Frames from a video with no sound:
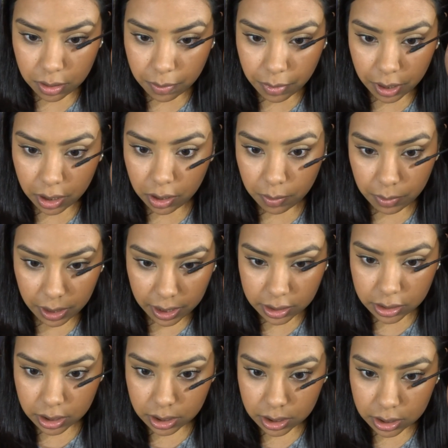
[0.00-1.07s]
bottom
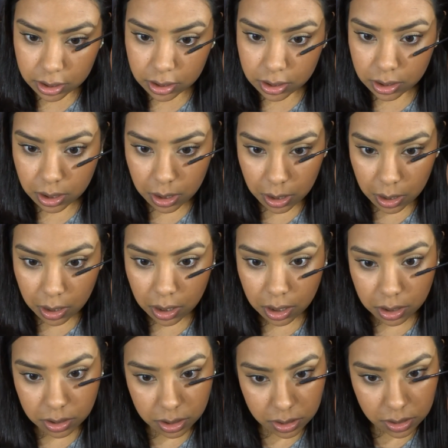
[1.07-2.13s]
lashes.
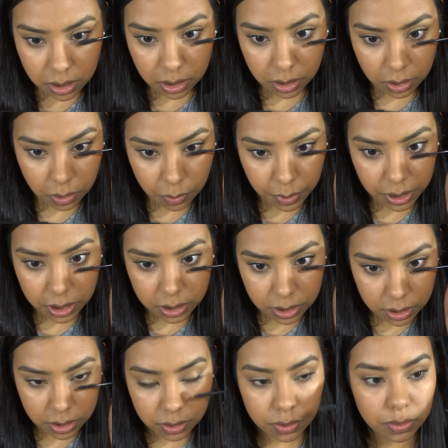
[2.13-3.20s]
Just a little bit
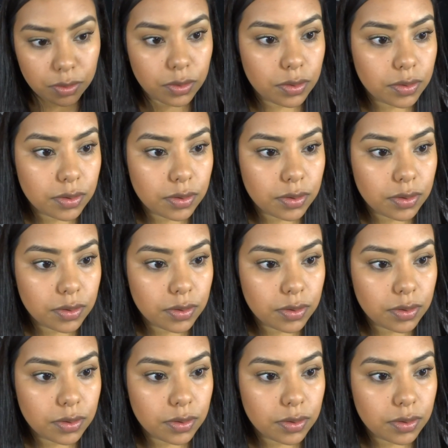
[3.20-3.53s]
to